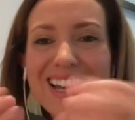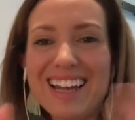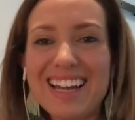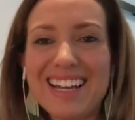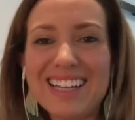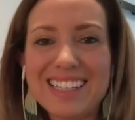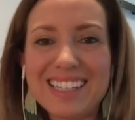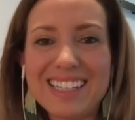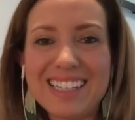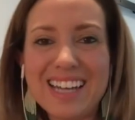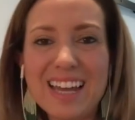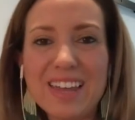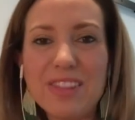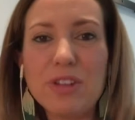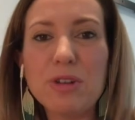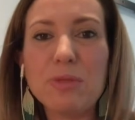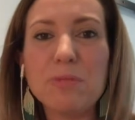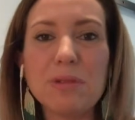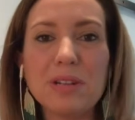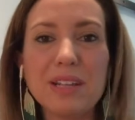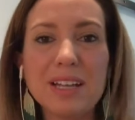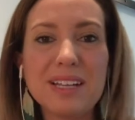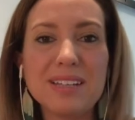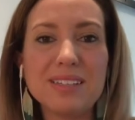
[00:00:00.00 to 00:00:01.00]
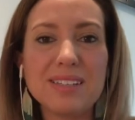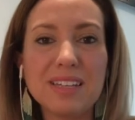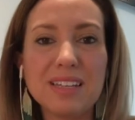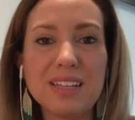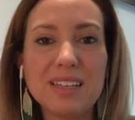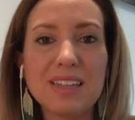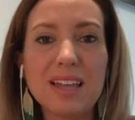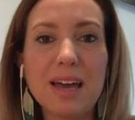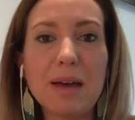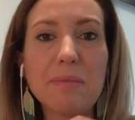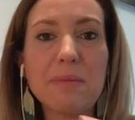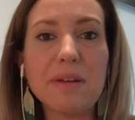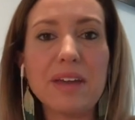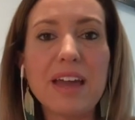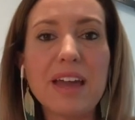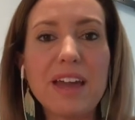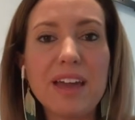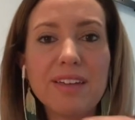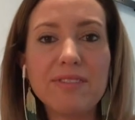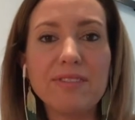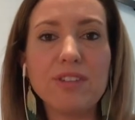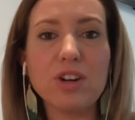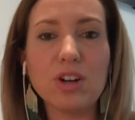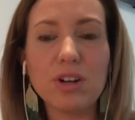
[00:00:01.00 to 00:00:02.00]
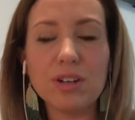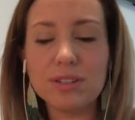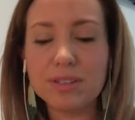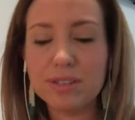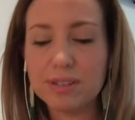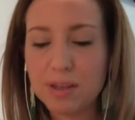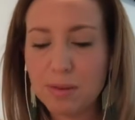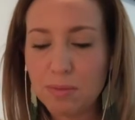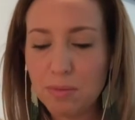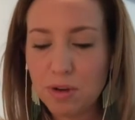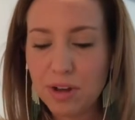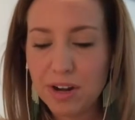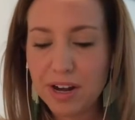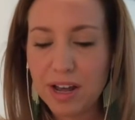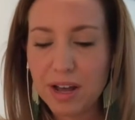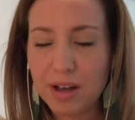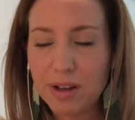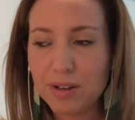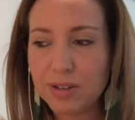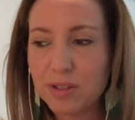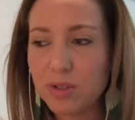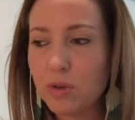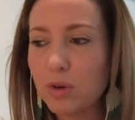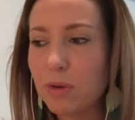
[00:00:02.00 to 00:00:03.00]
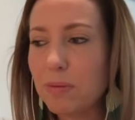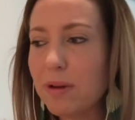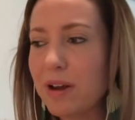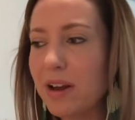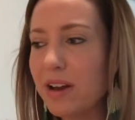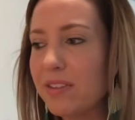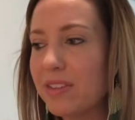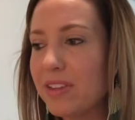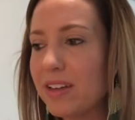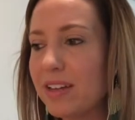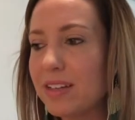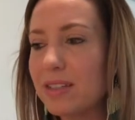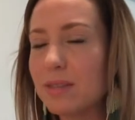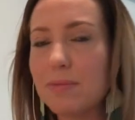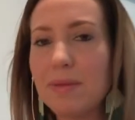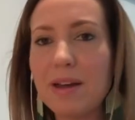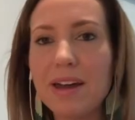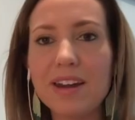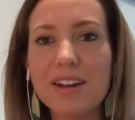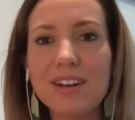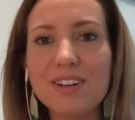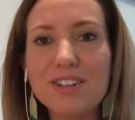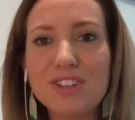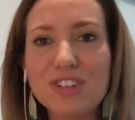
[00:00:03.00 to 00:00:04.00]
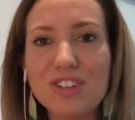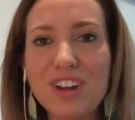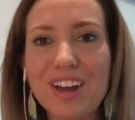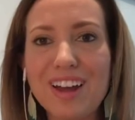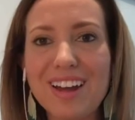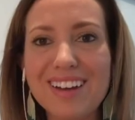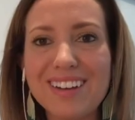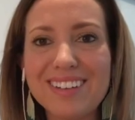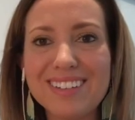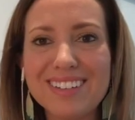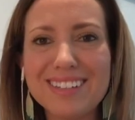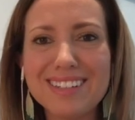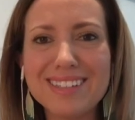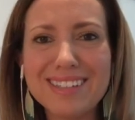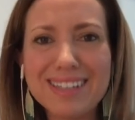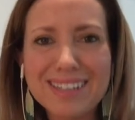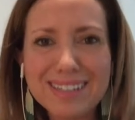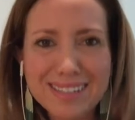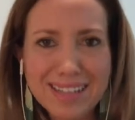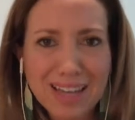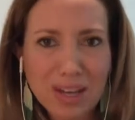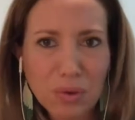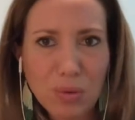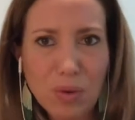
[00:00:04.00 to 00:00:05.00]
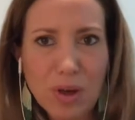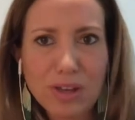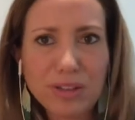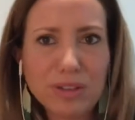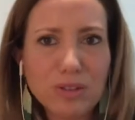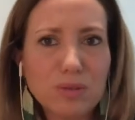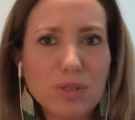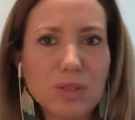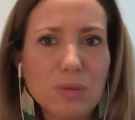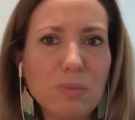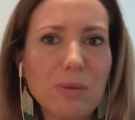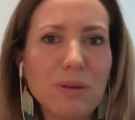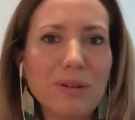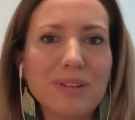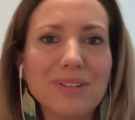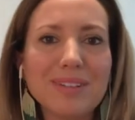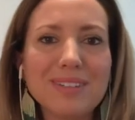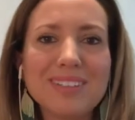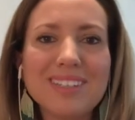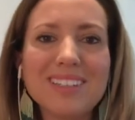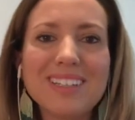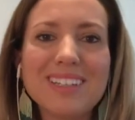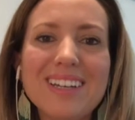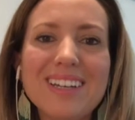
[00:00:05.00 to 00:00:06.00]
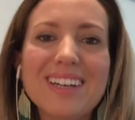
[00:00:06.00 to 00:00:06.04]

Instead, they're placing that behavior on someone else, or a parent that gets mad at a child and says like, well, you spilled.